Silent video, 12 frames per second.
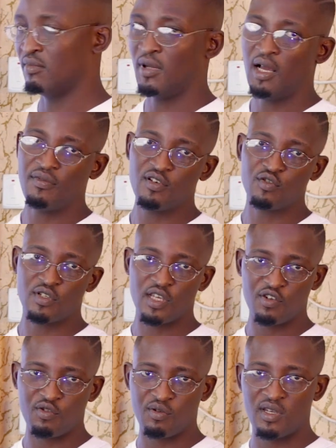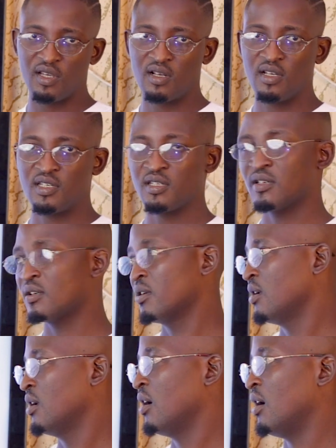Having to take you English,
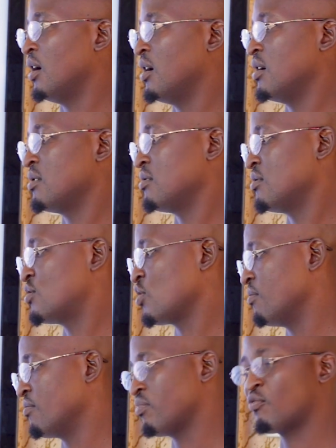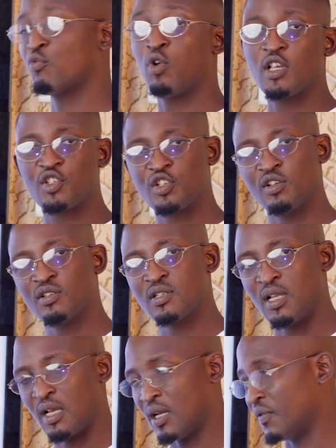some questions,
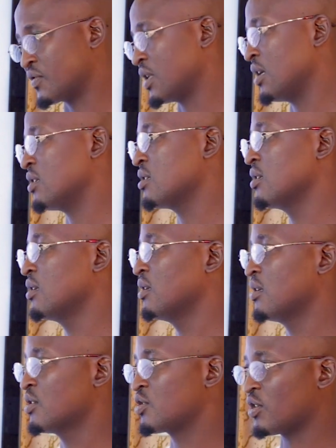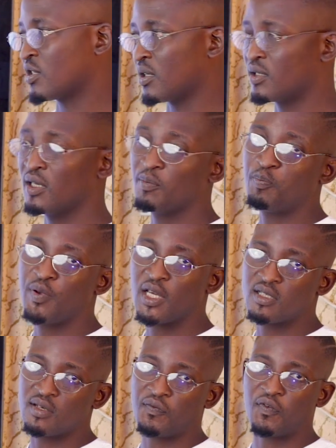like I've said, succinctly
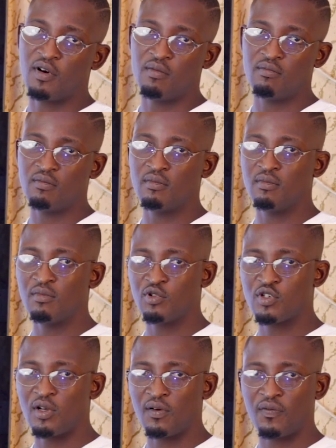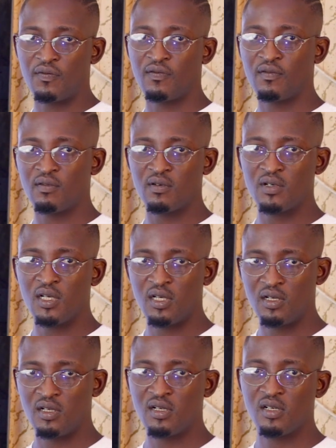picked from most of
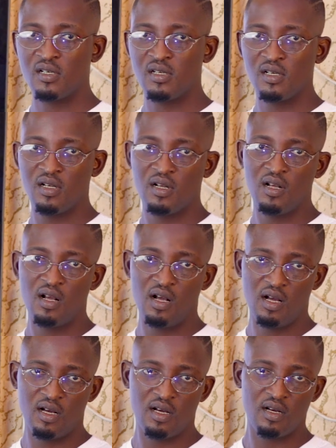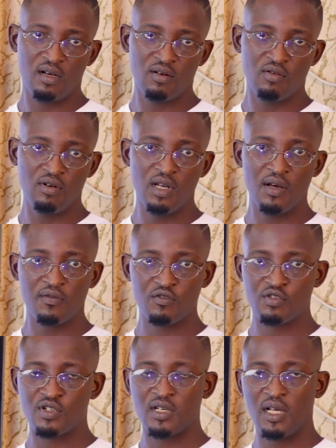the O
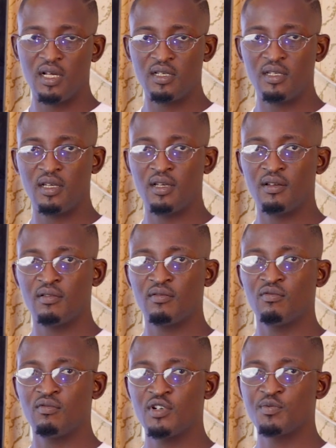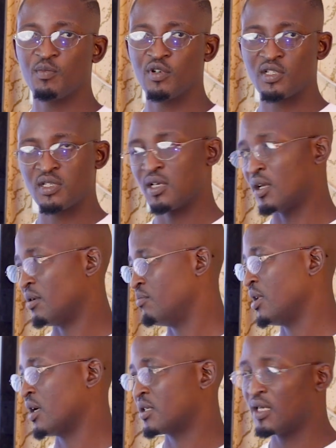levels, and which must
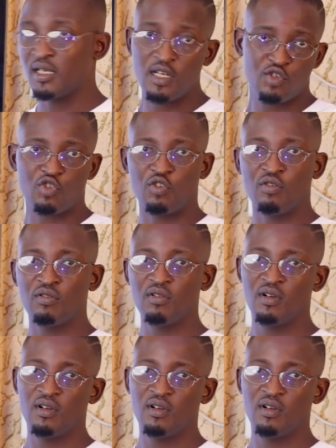be attended to